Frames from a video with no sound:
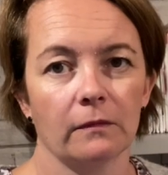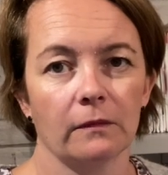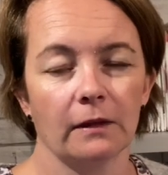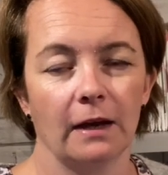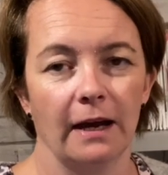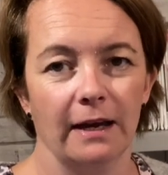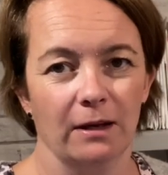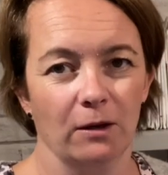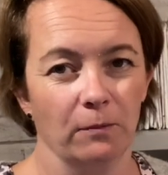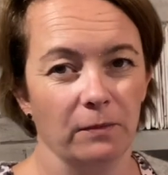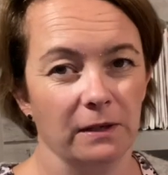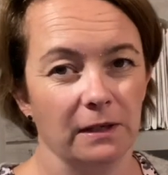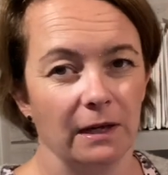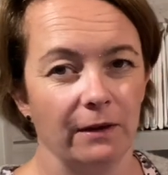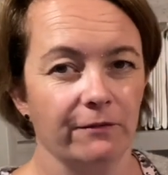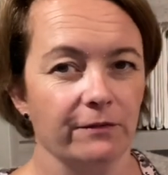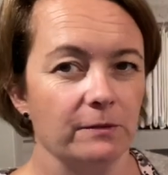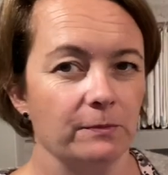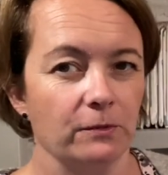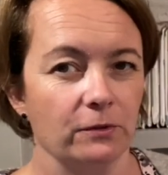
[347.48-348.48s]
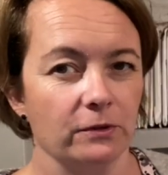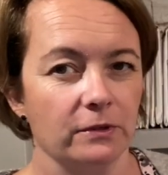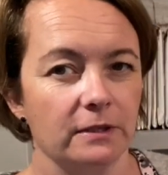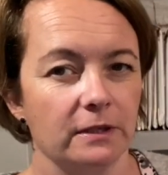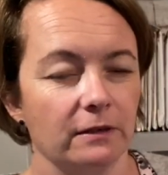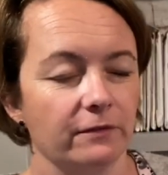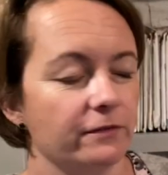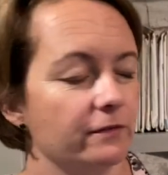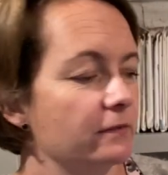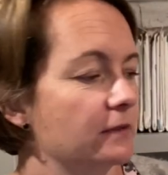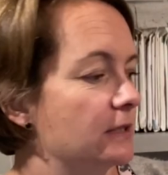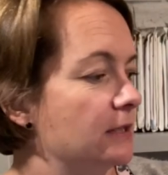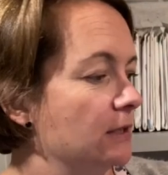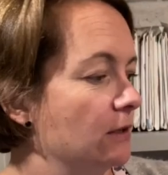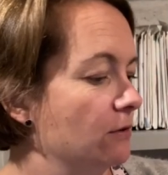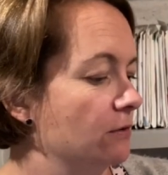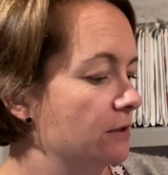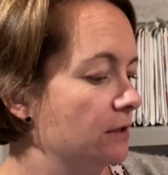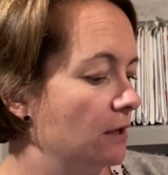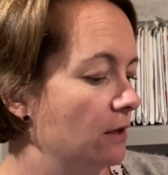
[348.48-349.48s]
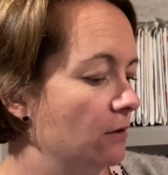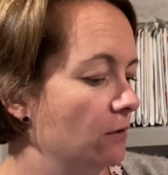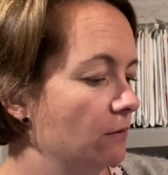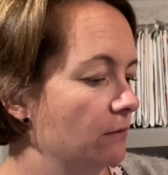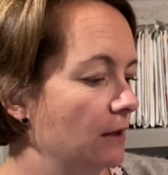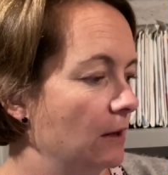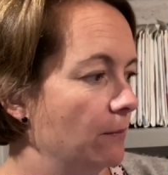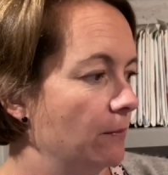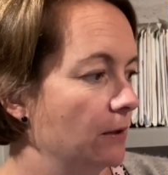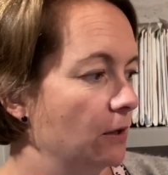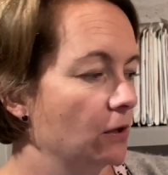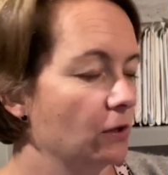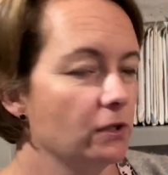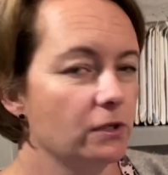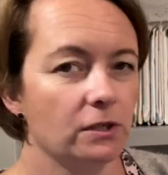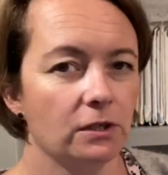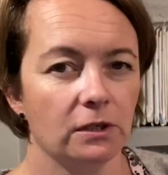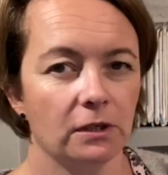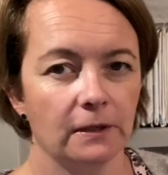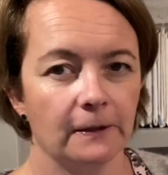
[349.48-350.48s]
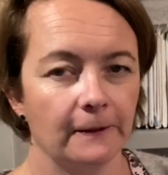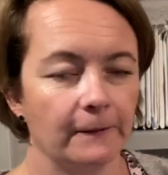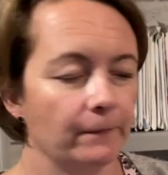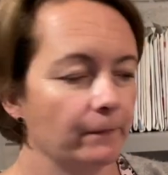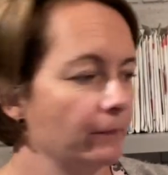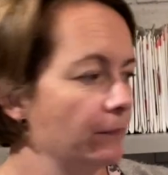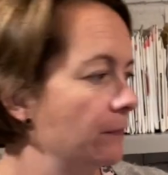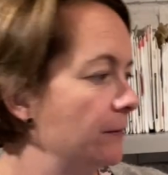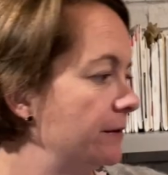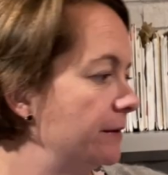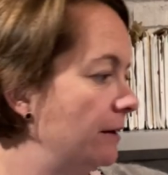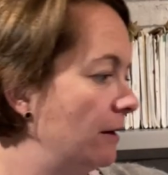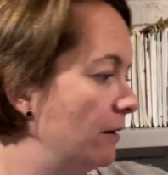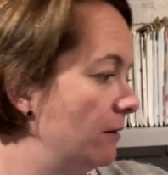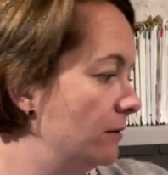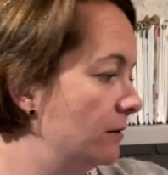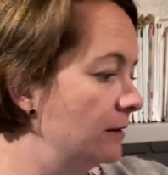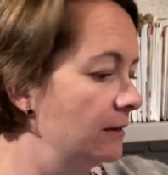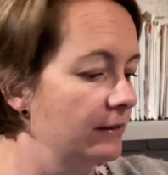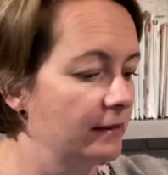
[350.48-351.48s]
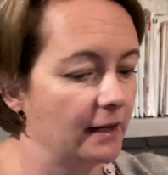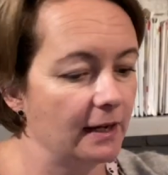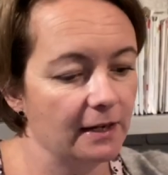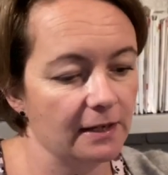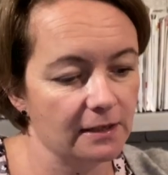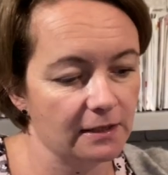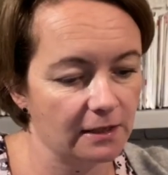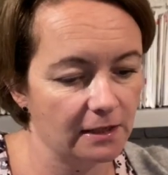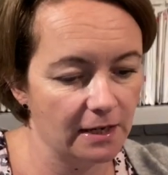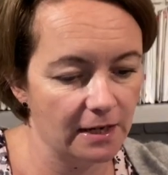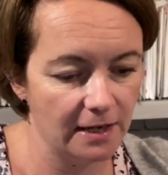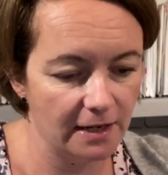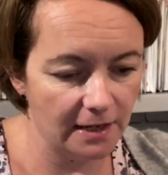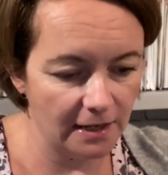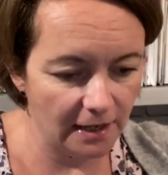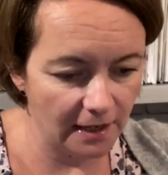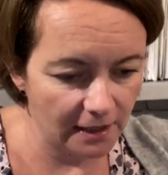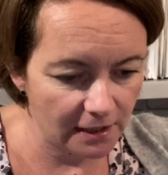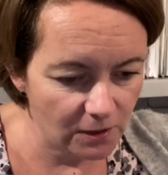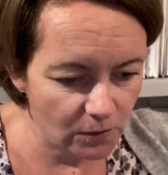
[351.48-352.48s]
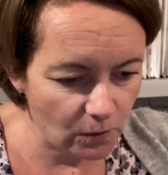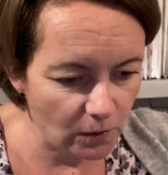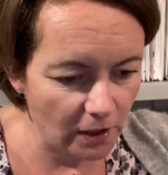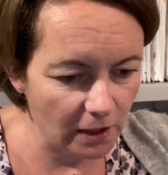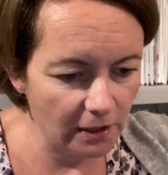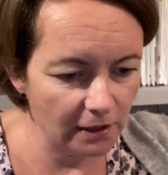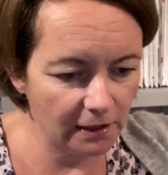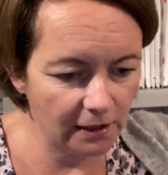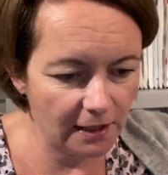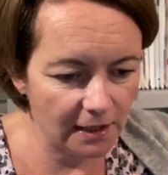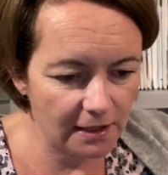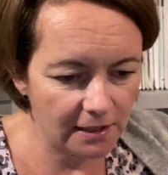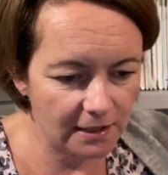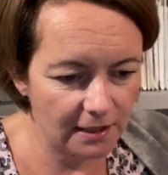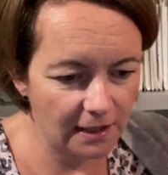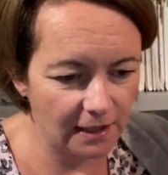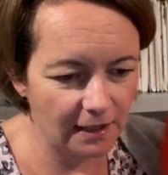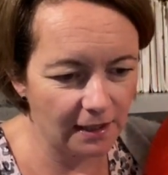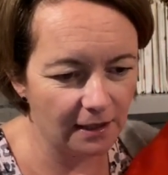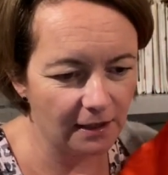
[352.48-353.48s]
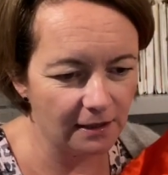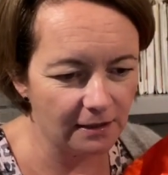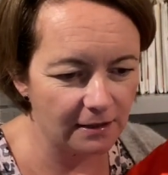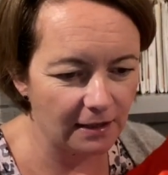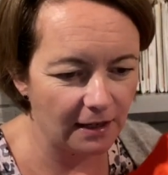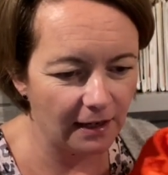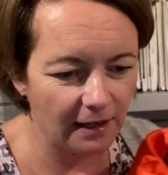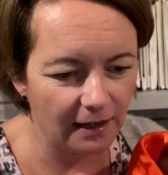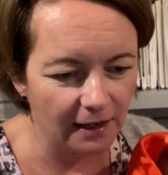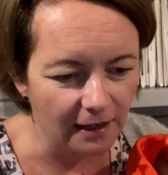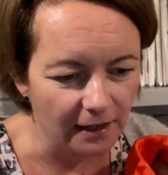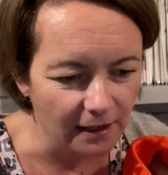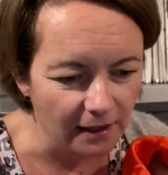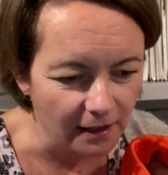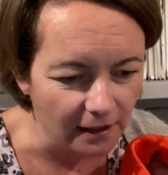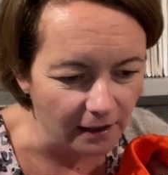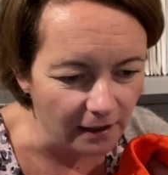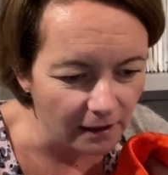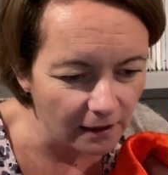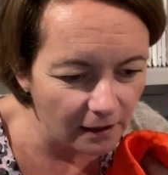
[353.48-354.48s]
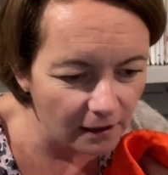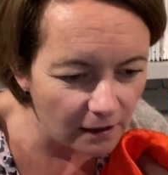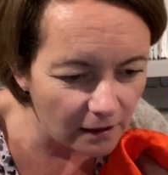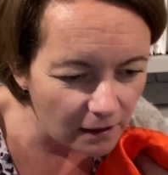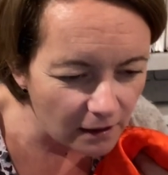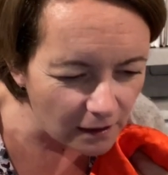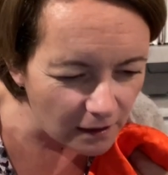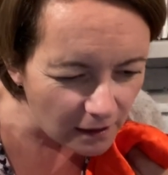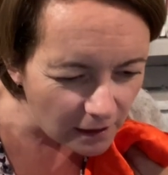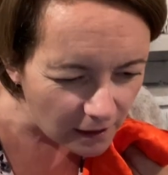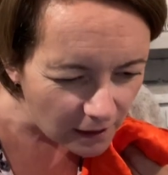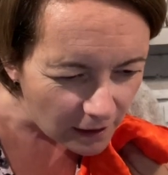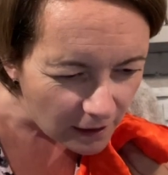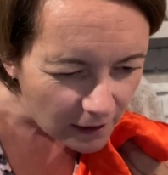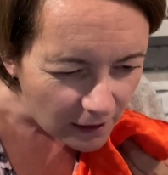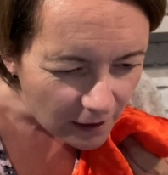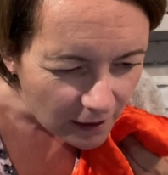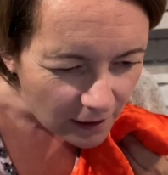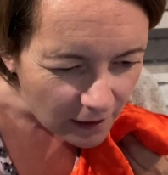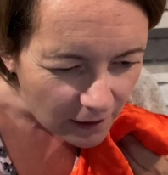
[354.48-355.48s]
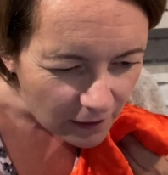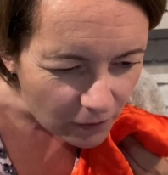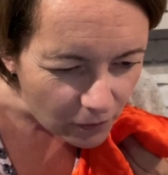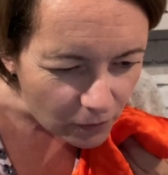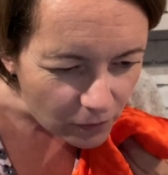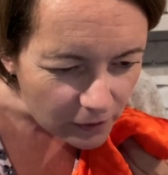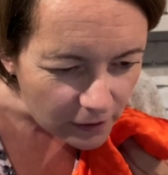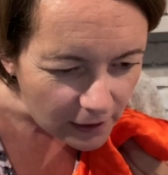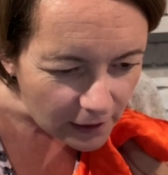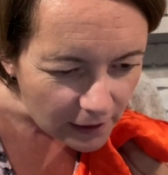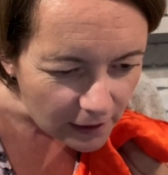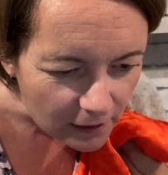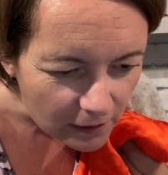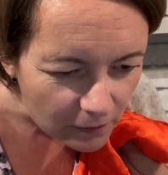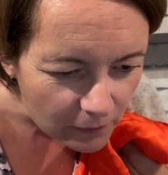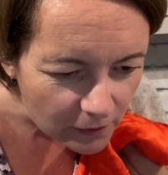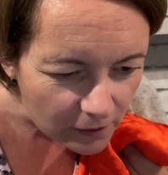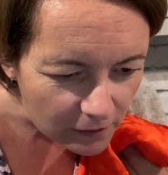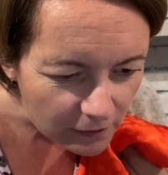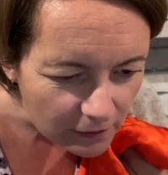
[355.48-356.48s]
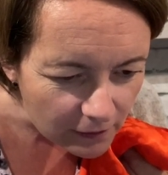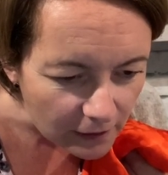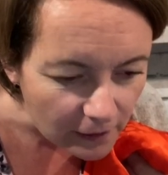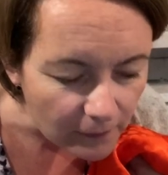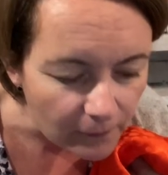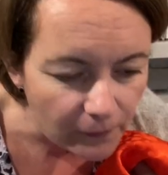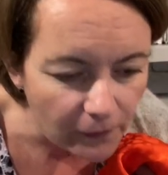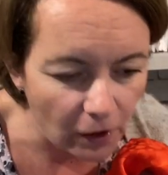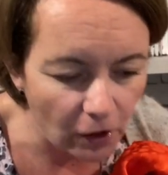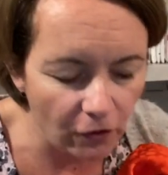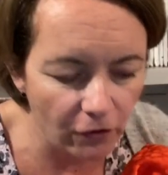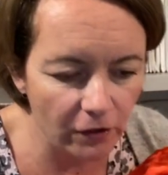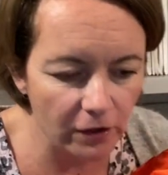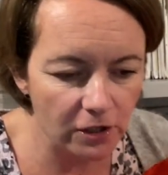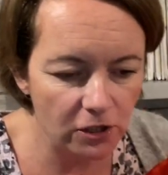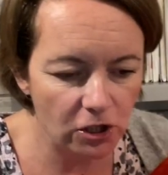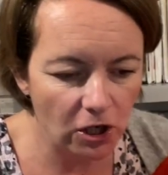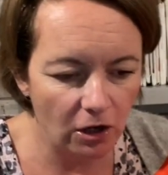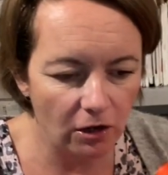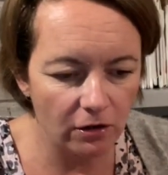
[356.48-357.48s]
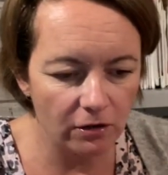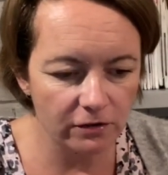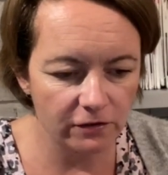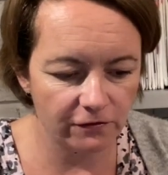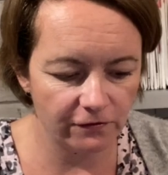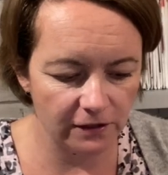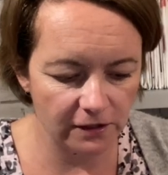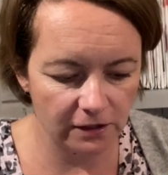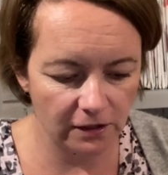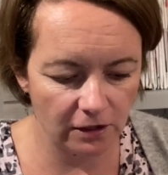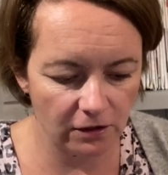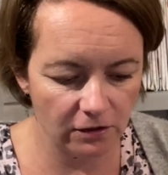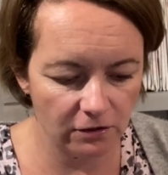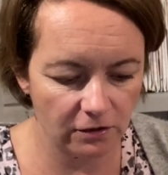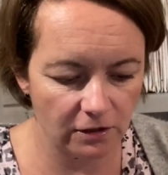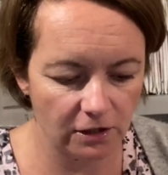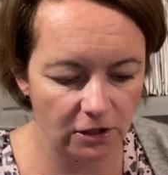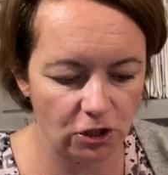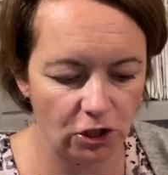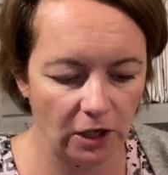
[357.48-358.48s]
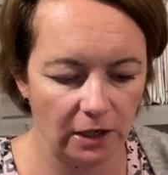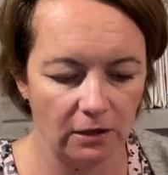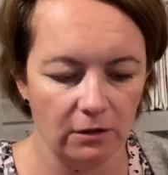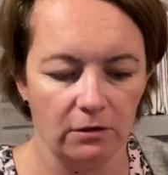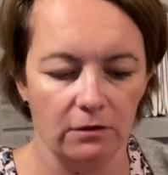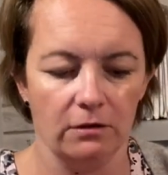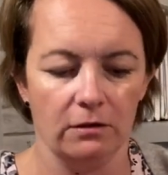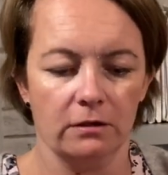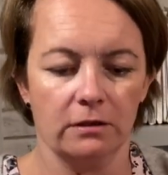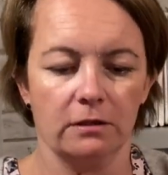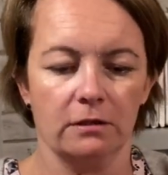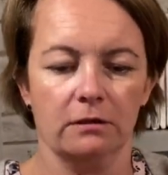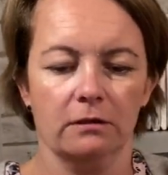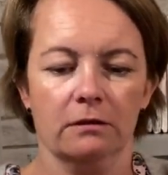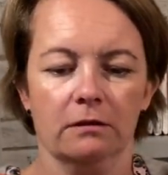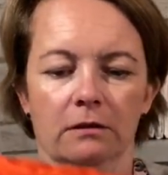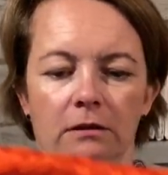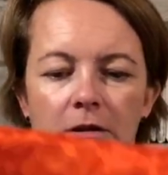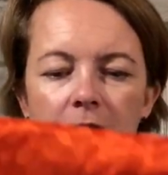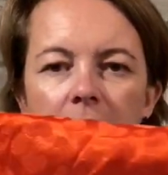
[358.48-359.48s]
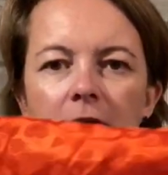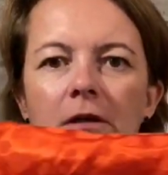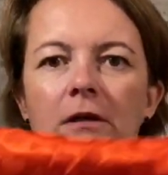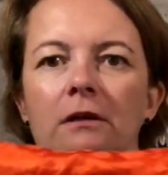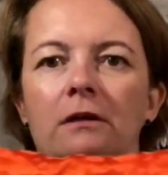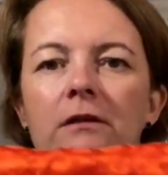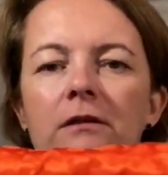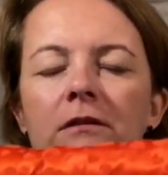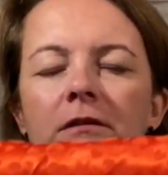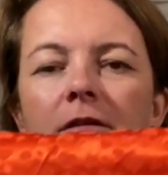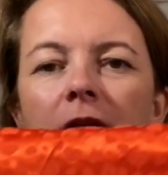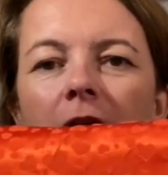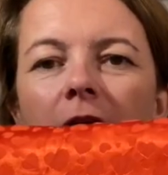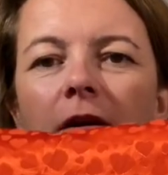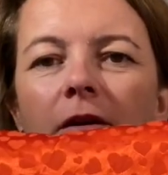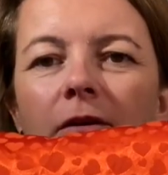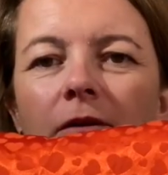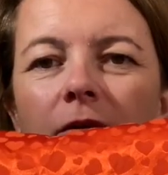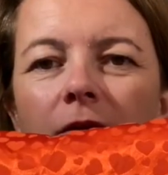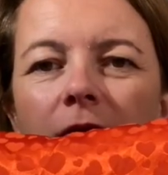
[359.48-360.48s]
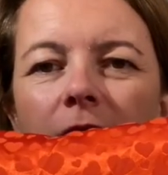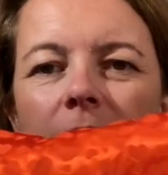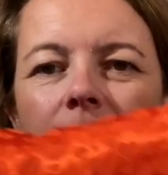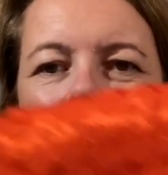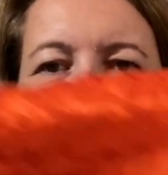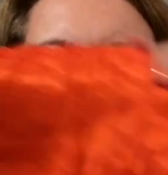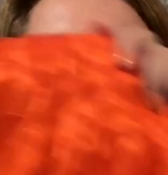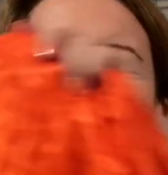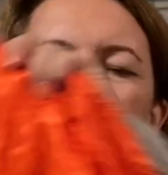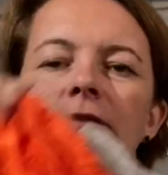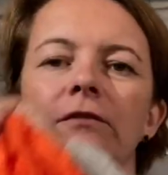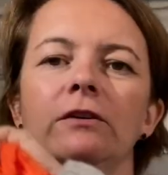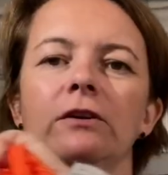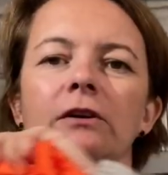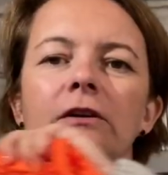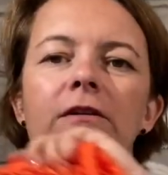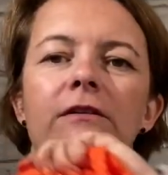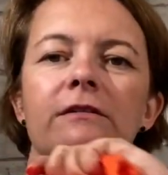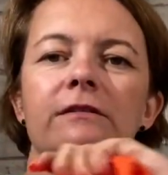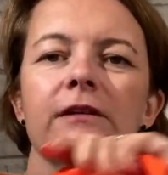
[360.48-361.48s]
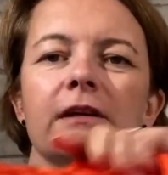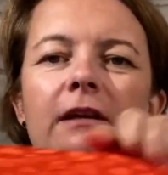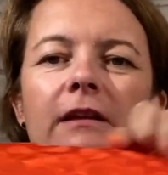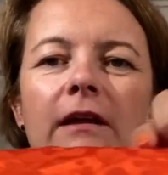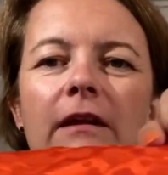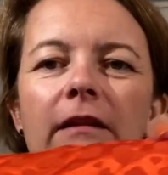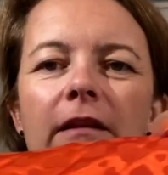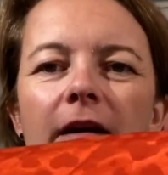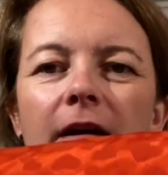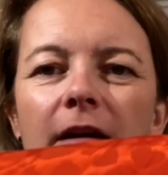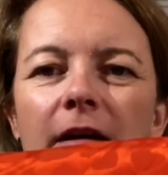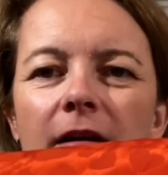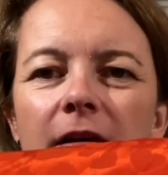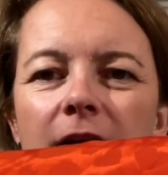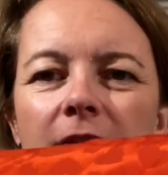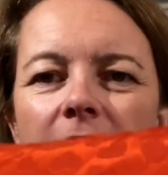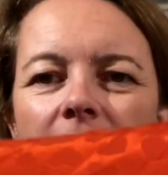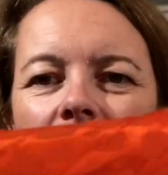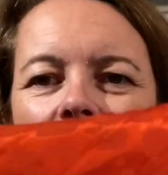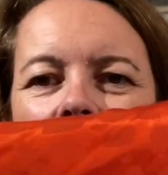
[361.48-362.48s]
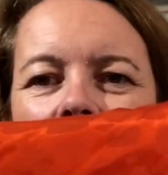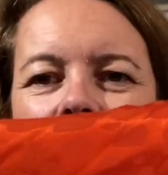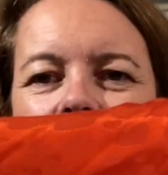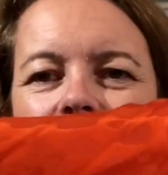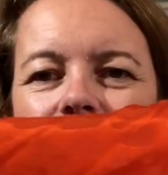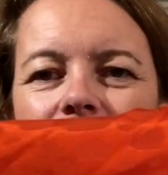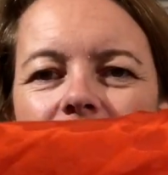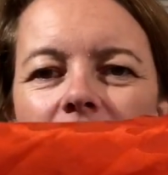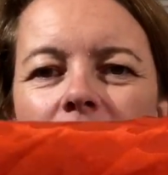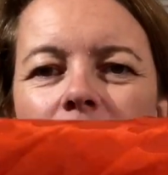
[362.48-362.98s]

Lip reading: it'll be comfortable and stuff still, so that'll be good. So that is the next one. This is a, oh dear, where's the orange hearts viscose jacquard. So, I don't know if you can see that there. It's a very